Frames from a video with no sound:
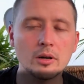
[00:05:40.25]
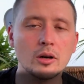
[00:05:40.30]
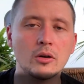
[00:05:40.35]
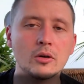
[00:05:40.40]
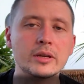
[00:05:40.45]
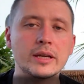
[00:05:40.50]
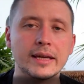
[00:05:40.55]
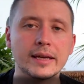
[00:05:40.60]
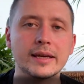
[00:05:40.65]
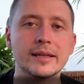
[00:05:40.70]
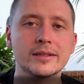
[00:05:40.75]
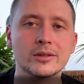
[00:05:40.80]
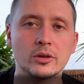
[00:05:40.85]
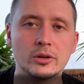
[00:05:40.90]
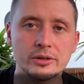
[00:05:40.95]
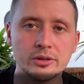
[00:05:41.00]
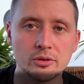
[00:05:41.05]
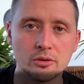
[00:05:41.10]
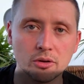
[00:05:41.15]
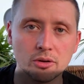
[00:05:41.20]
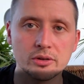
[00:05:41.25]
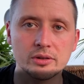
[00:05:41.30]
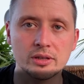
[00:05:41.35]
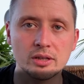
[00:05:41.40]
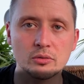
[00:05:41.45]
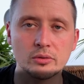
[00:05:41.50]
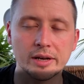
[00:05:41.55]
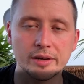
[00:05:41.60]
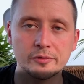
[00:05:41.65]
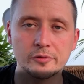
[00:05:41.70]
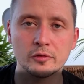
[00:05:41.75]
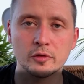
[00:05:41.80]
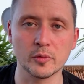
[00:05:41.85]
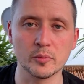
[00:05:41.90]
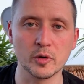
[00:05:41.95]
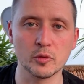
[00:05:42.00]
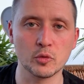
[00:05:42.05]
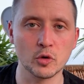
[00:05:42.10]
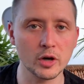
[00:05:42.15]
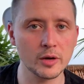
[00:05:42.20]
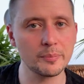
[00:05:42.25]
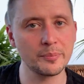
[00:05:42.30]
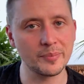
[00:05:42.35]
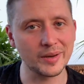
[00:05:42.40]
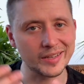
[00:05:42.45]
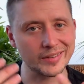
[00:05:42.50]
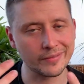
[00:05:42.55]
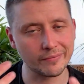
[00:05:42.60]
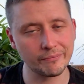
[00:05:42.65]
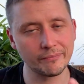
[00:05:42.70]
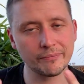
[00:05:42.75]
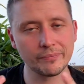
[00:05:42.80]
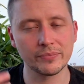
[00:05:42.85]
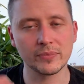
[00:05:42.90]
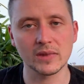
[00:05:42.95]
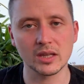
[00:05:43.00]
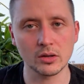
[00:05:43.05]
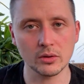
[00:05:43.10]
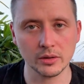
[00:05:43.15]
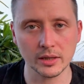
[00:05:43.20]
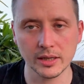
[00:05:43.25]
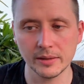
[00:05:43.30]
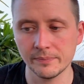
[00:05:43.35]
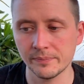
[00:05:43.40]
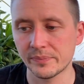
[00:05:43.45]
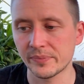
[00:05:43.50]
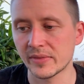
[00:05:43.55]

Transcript: Okay, it's also not derived from a verb, but okay.